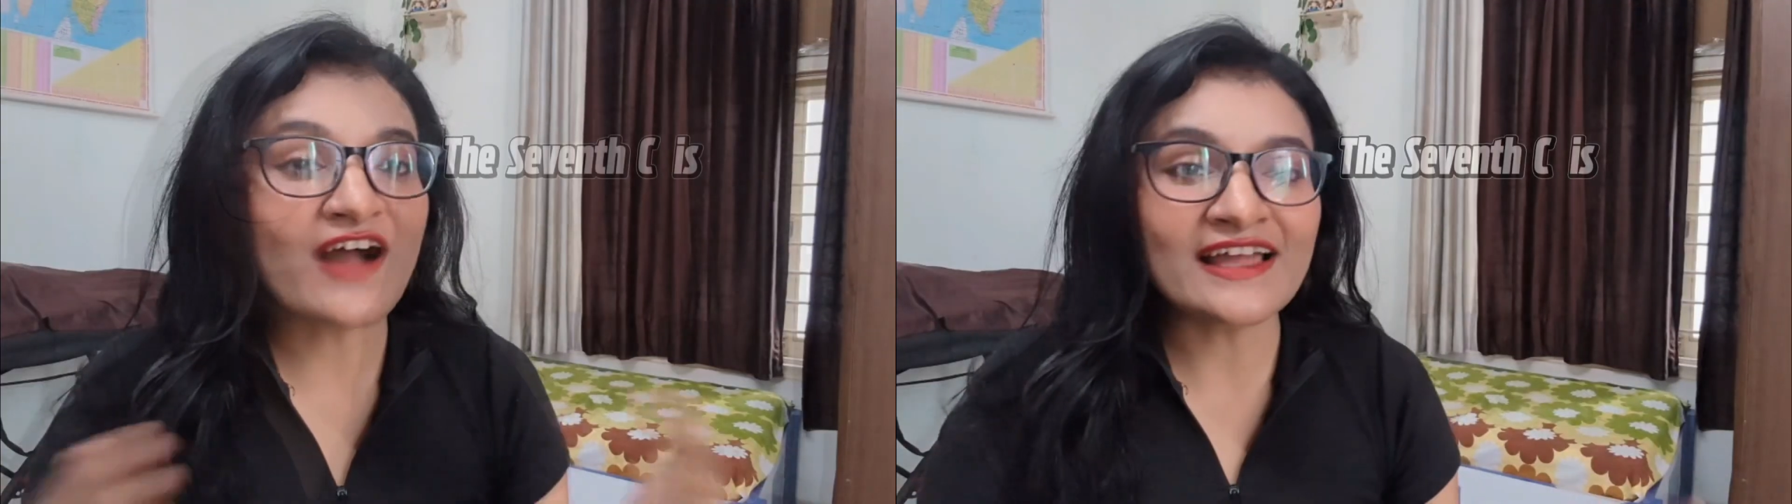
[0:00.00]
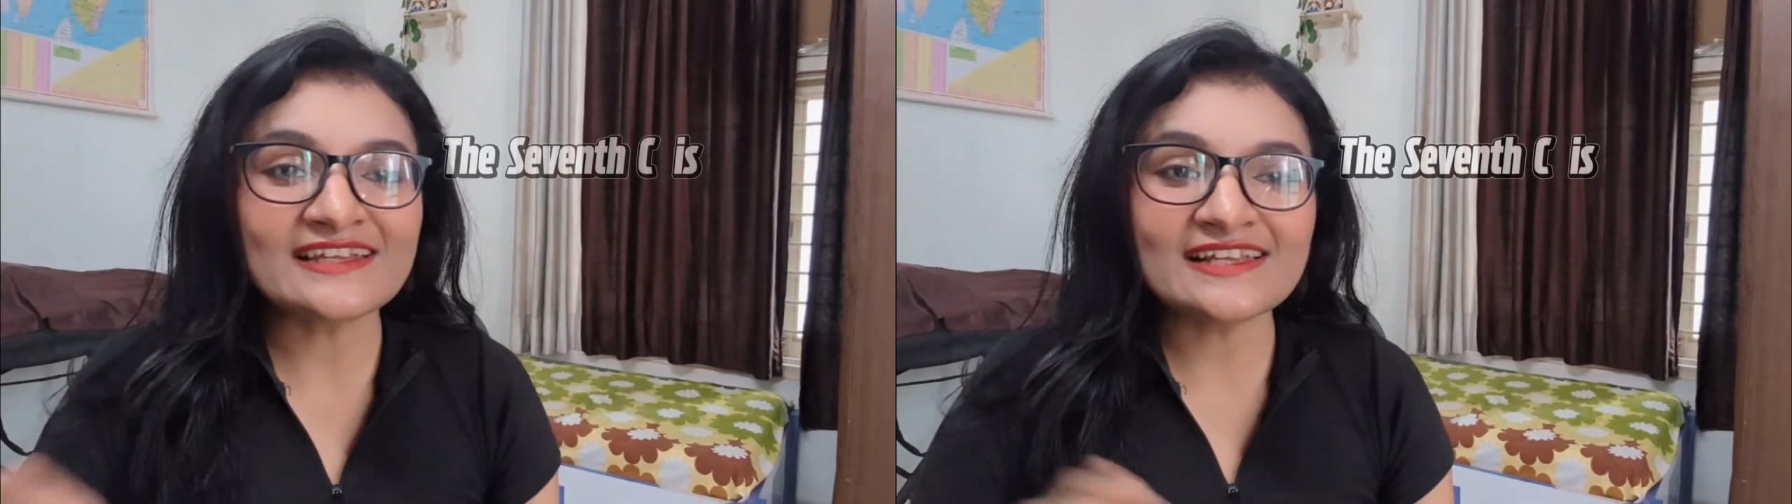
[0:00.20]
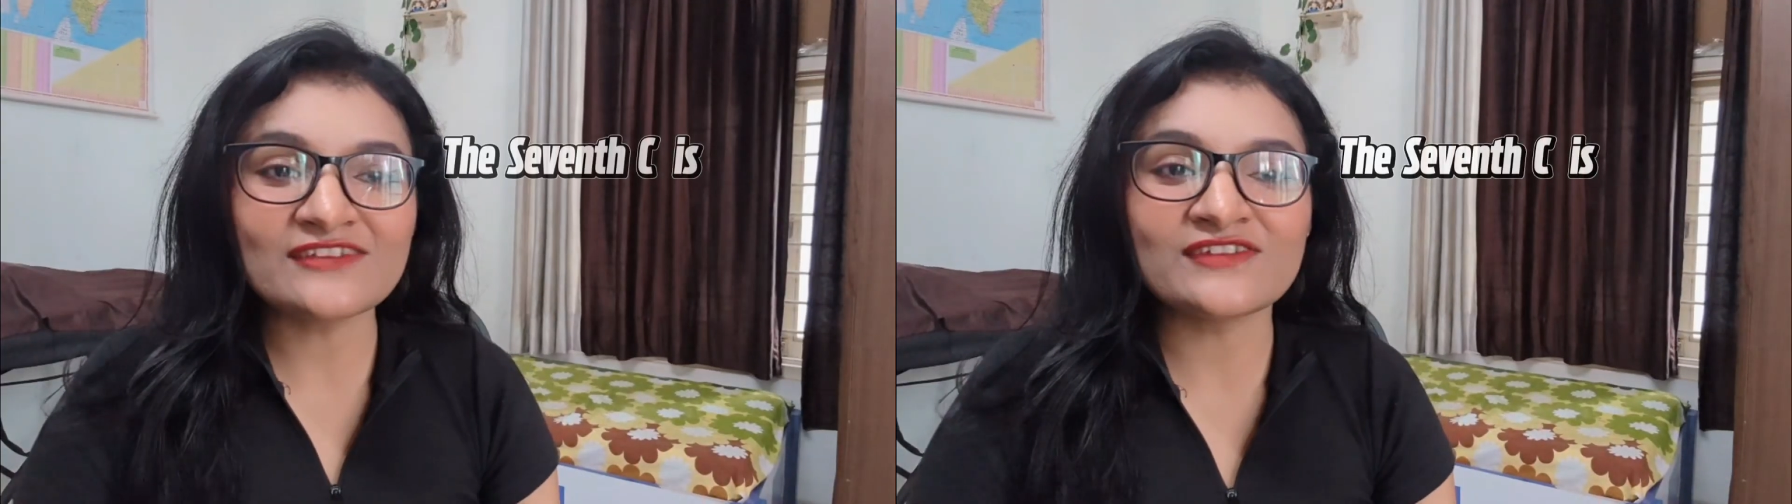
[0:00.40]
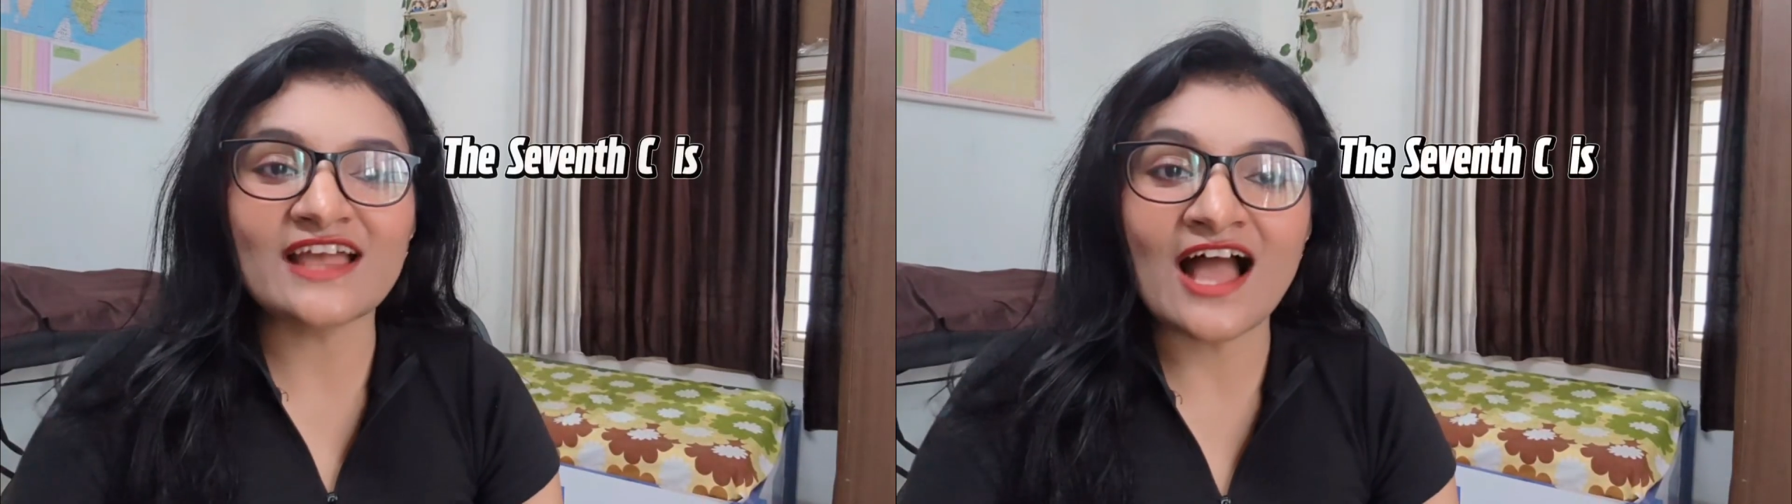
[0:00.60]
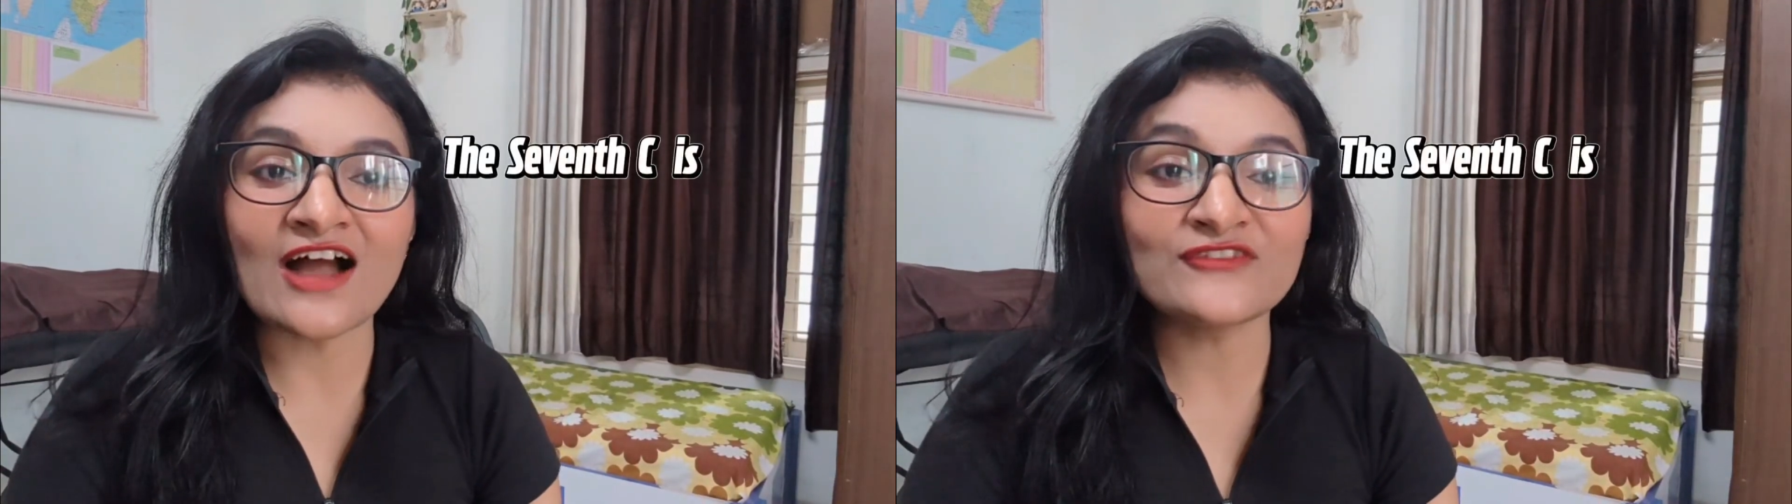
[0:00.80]
Finally,
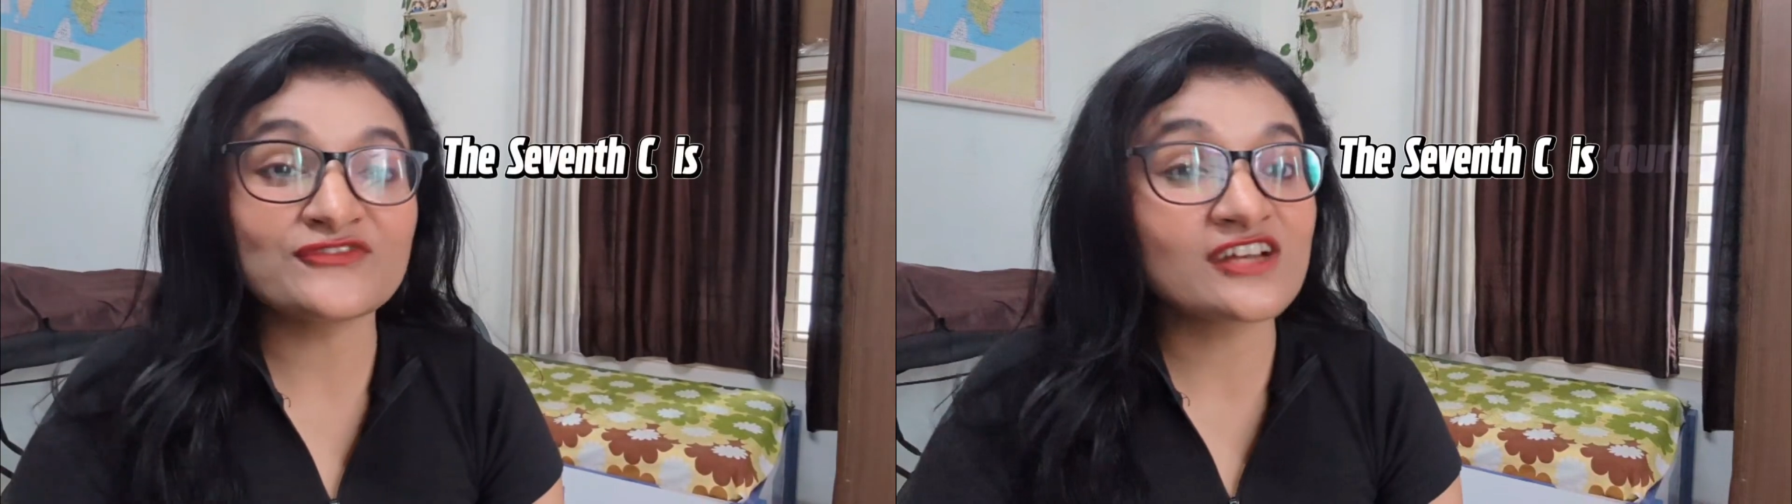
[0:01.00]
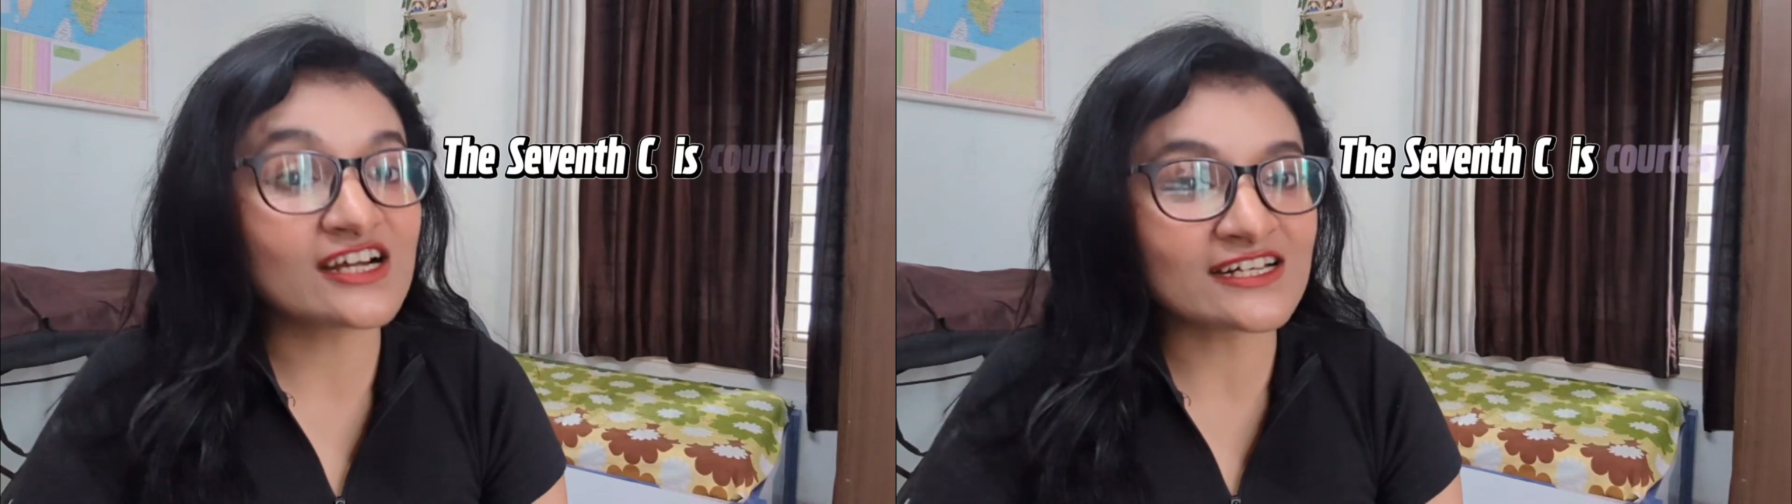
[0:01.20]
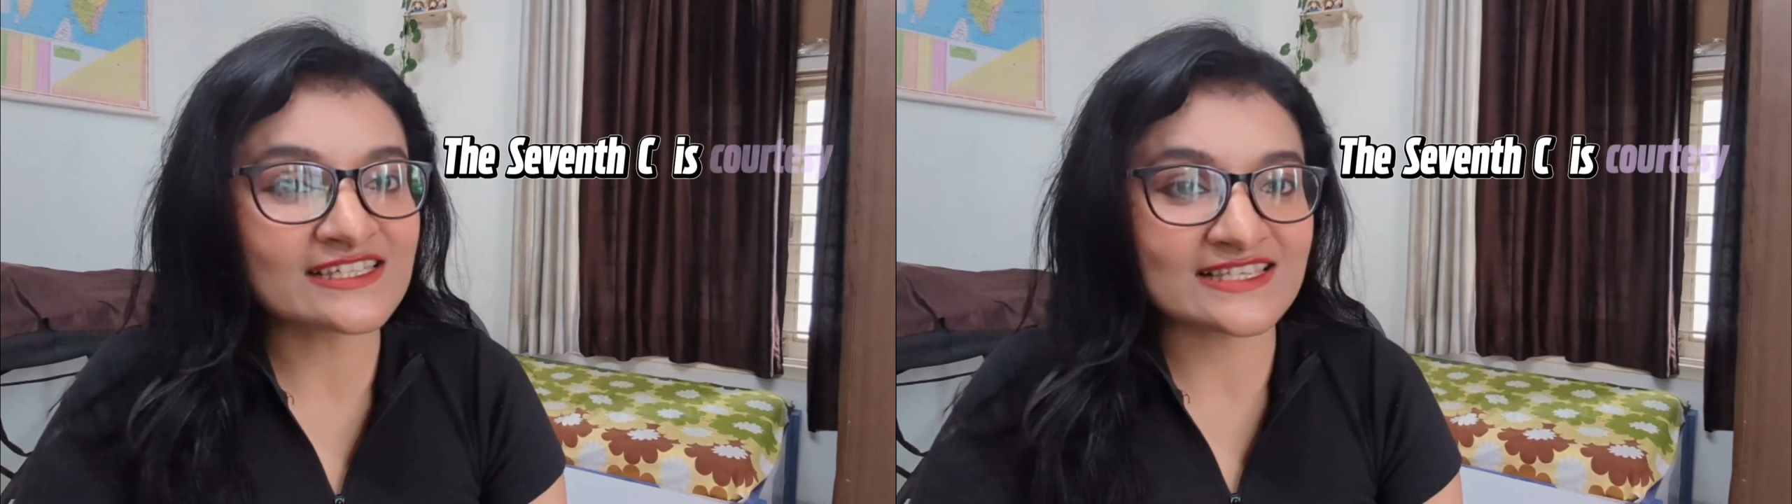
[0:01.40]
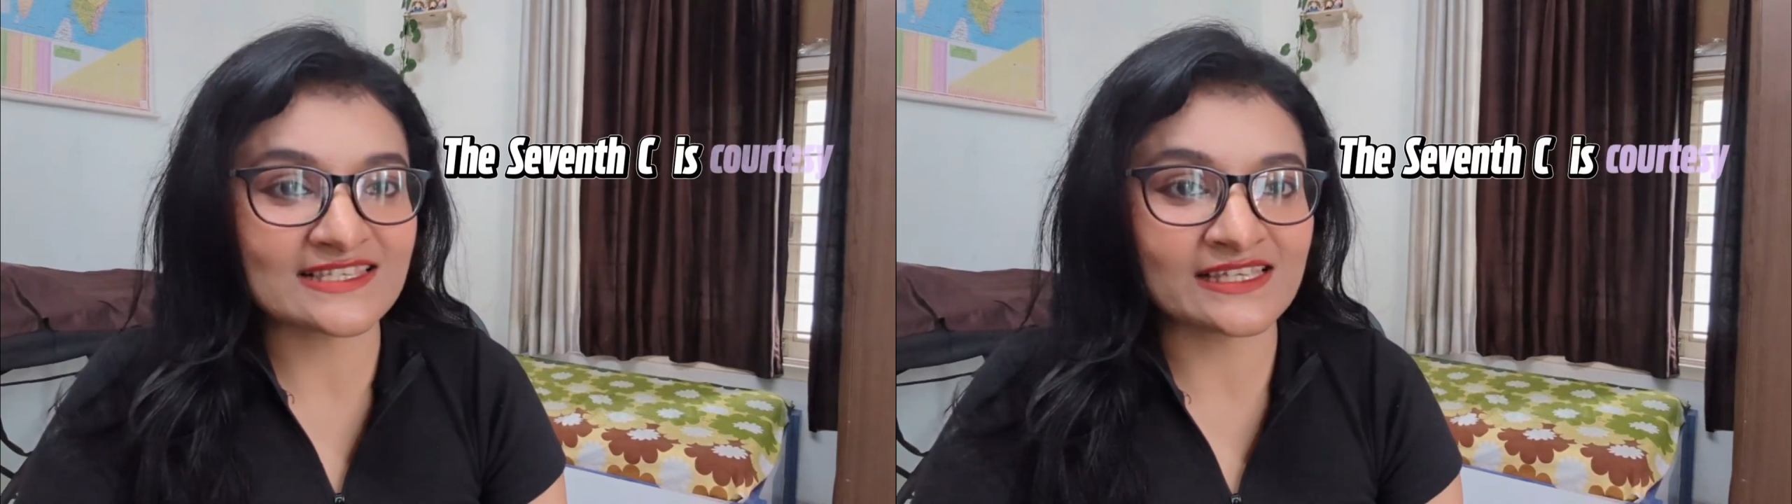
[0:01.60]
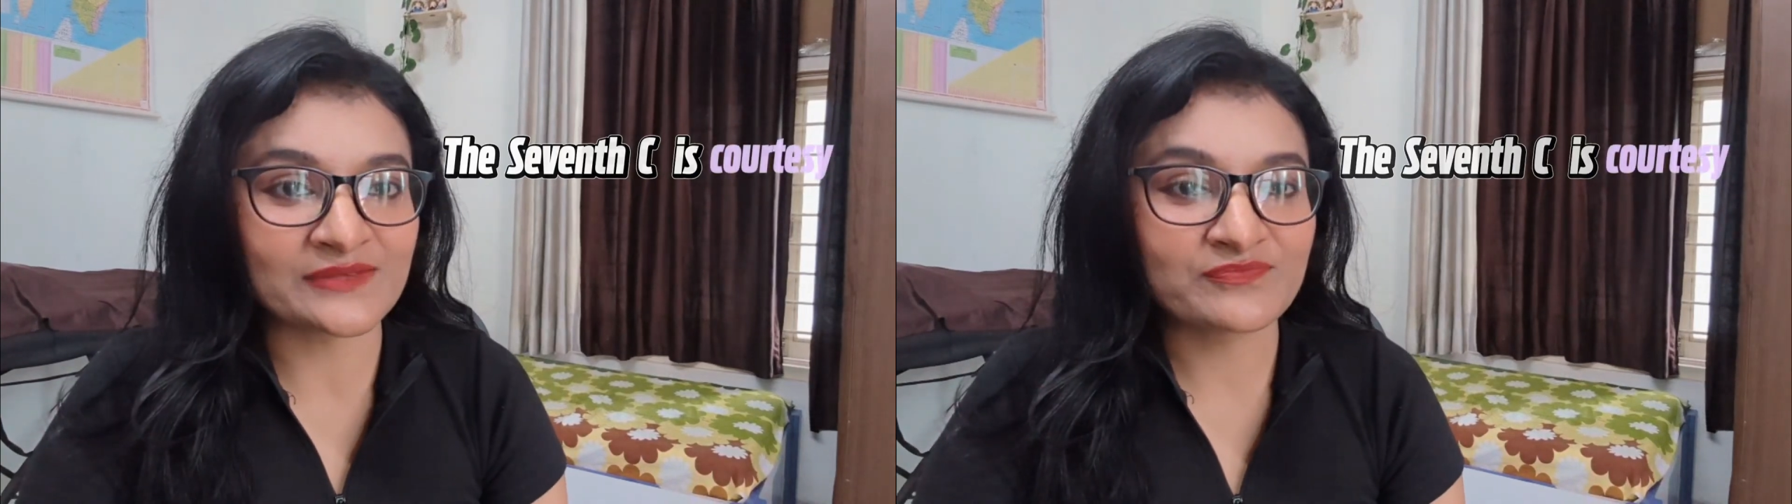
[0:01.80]
we have
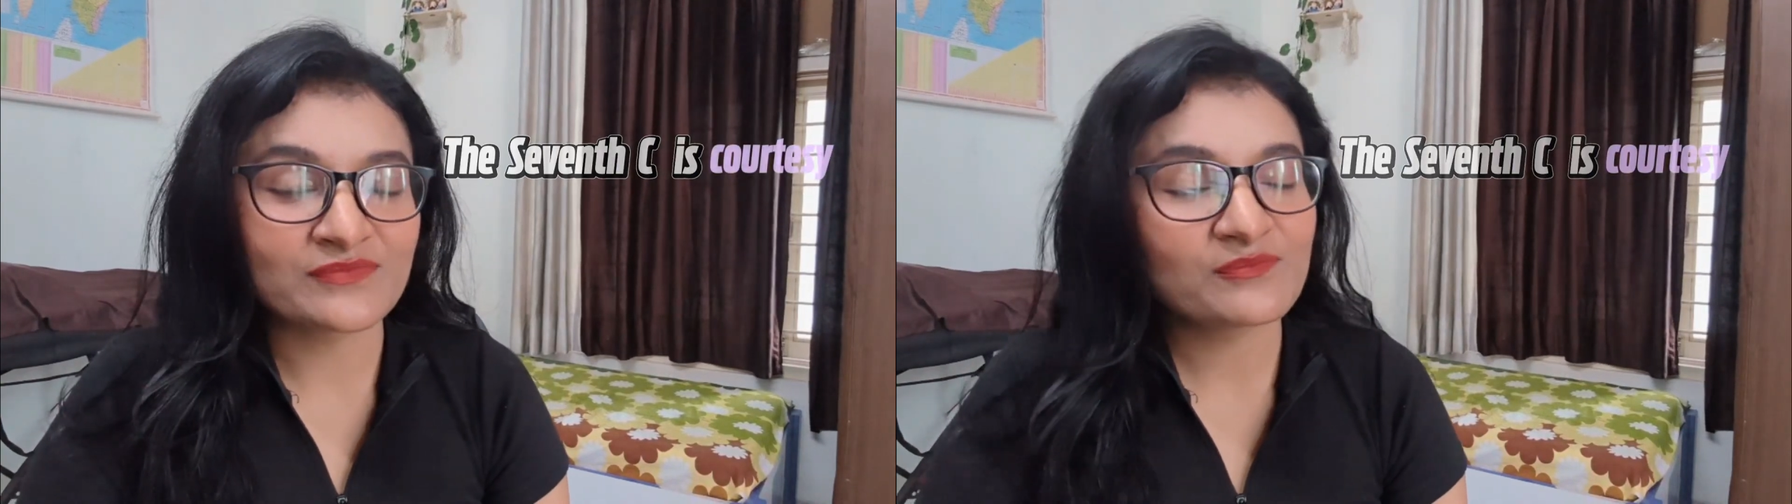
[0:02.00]
courtesy.